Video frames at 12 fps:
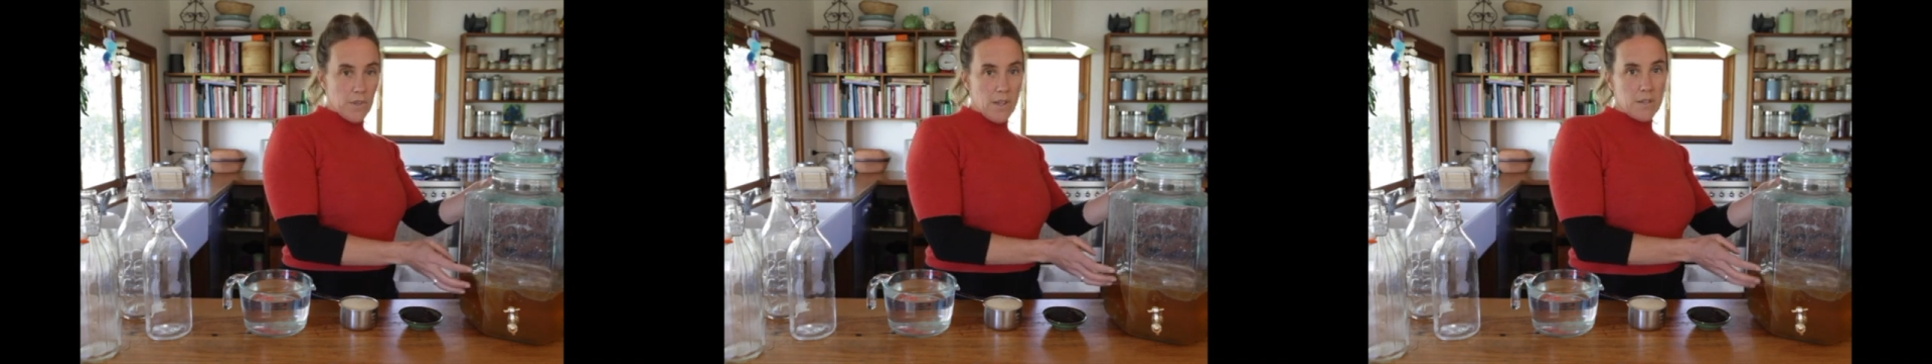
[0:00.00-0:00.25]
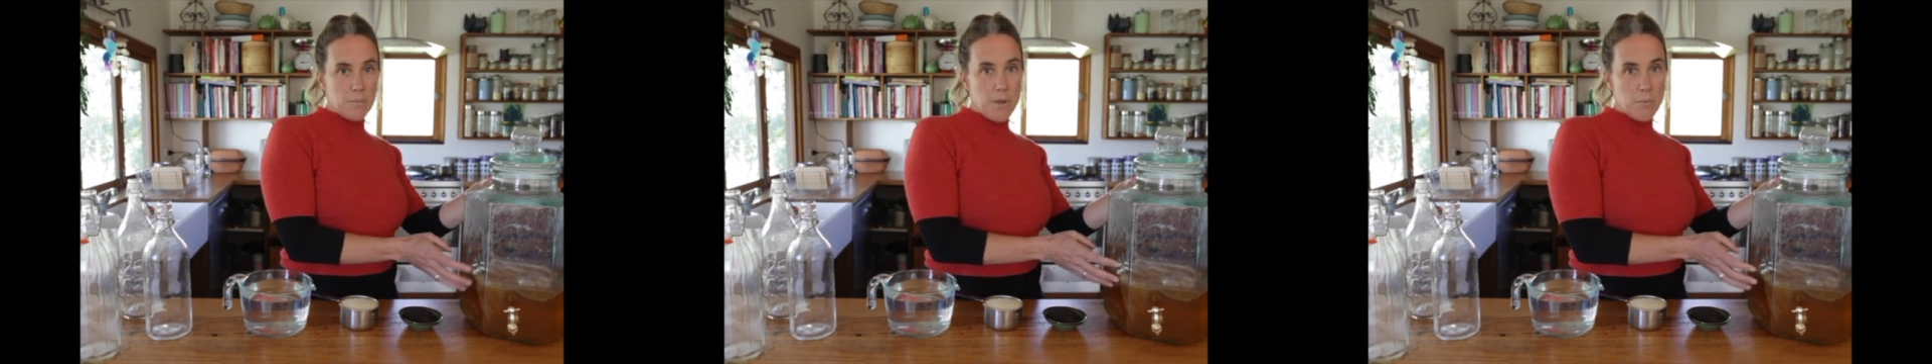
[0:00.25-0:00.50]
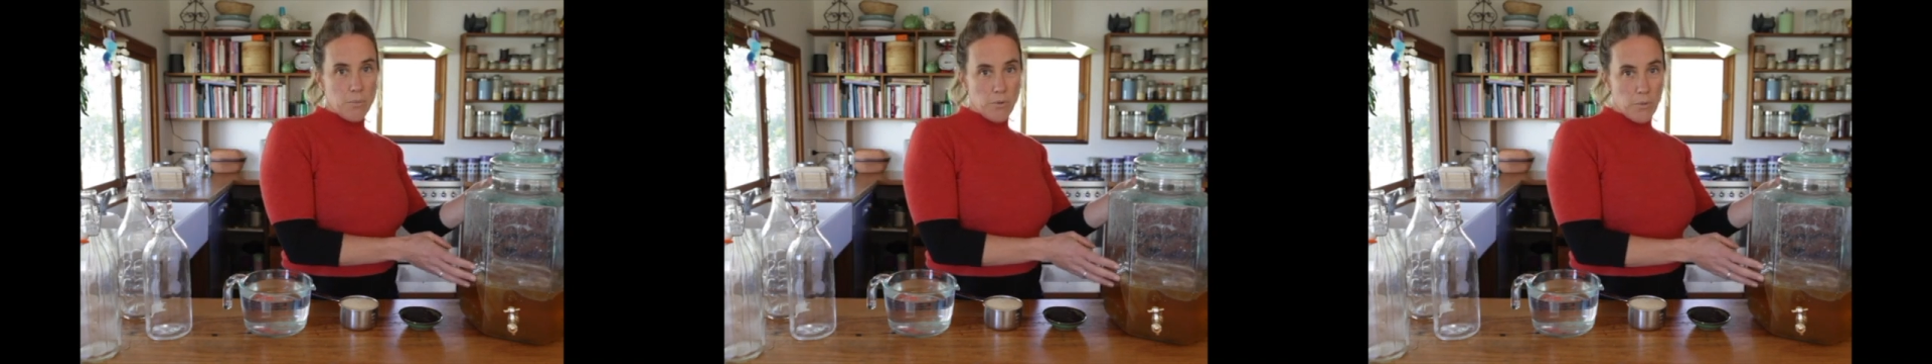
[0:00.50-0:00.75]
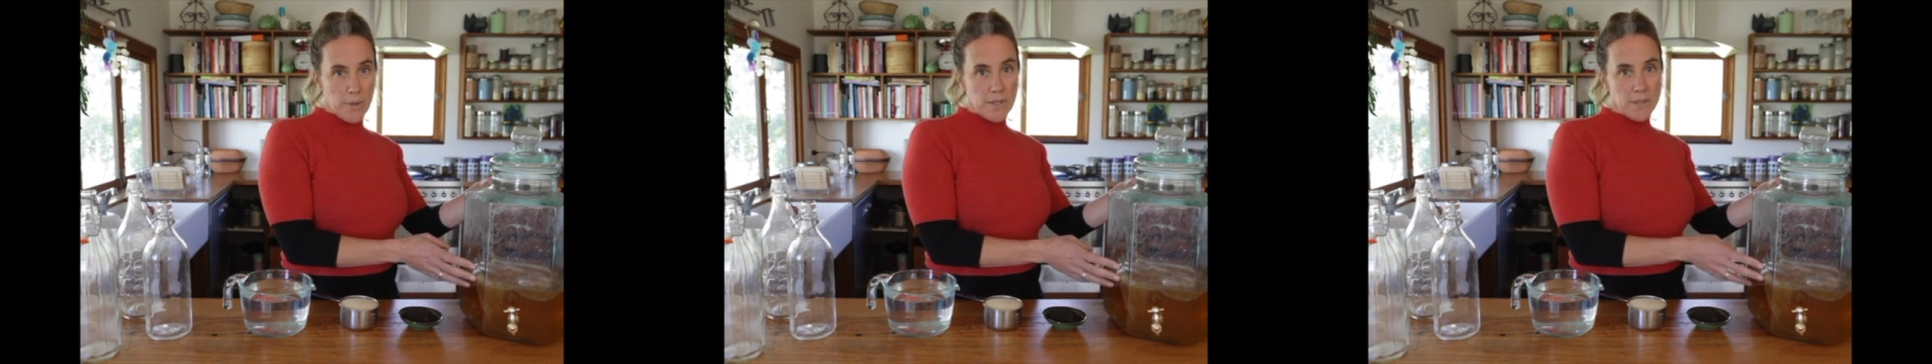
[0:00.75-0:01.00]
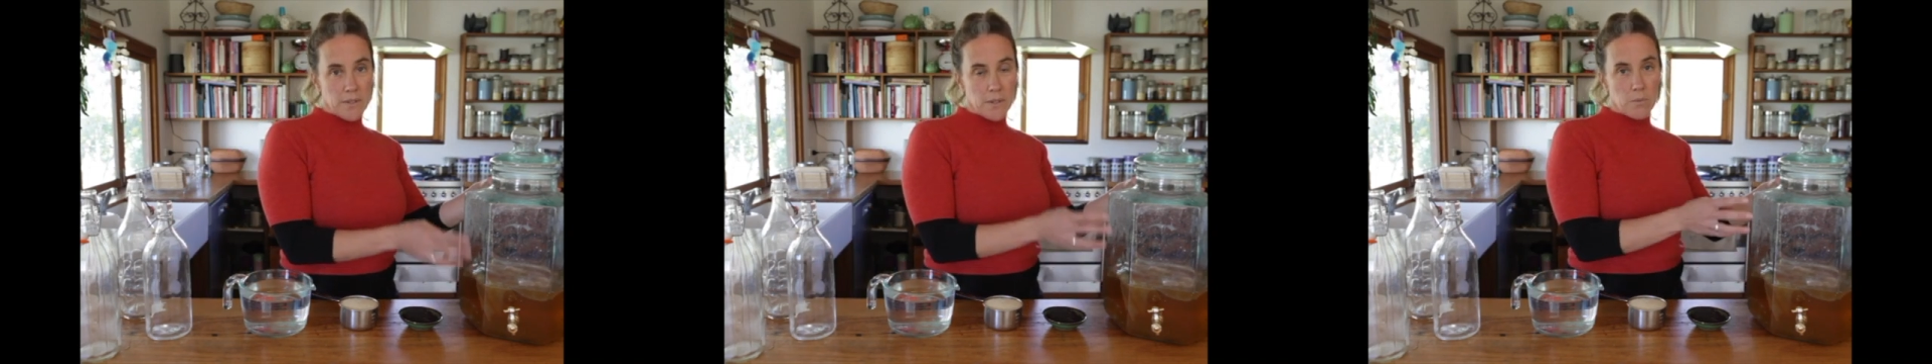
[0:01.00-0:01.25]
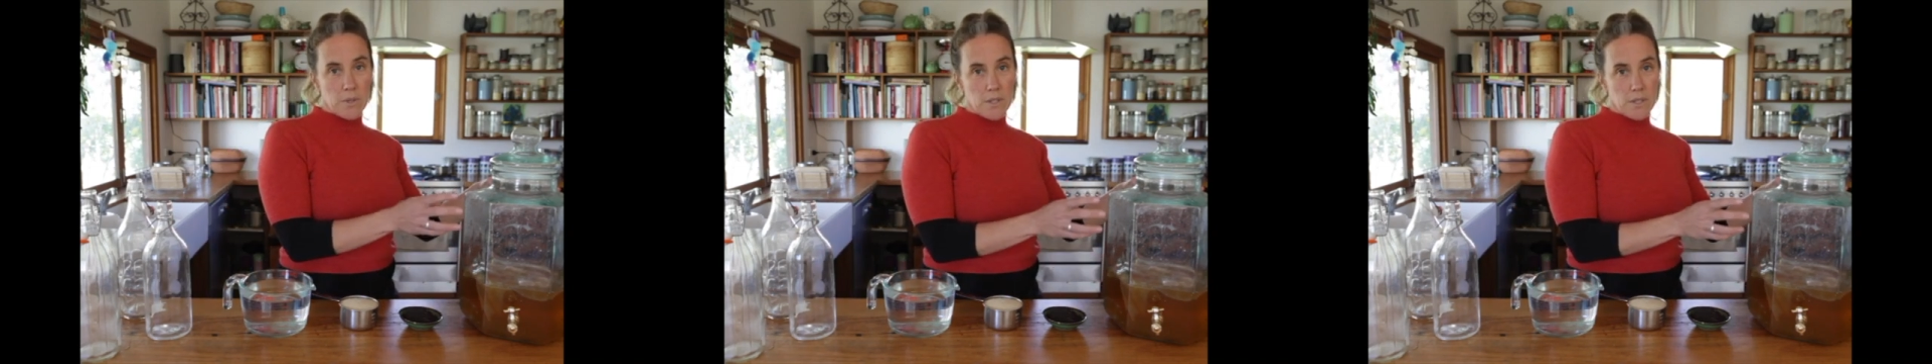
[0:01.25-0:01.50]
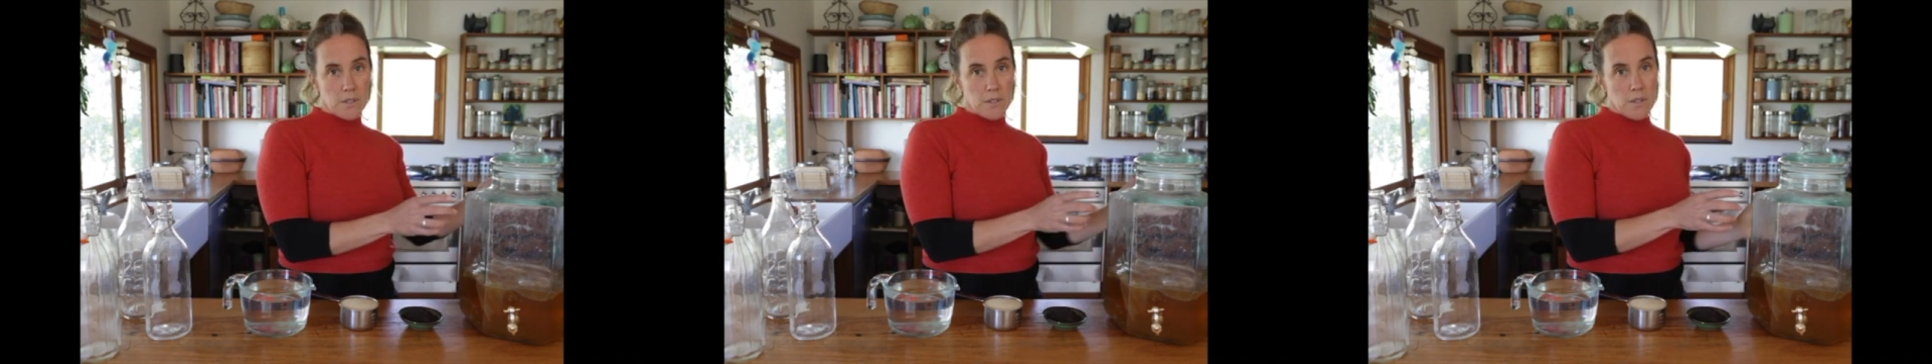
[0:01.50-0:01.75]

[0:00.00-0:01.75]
has been brewing, so we